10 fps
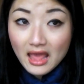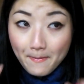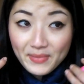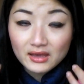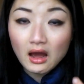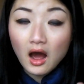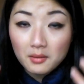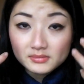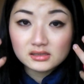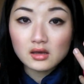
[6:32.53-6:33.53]
it
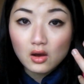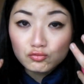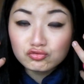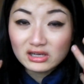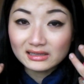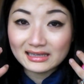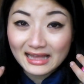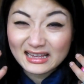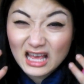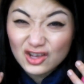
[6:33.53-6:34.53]
becomes really
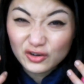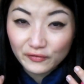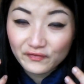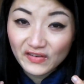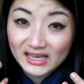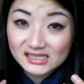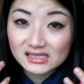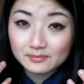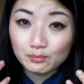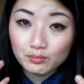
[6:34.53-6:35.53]
like in your
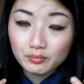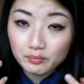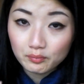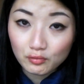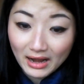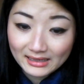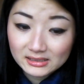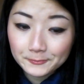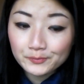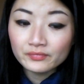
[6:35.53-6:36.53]
face bright.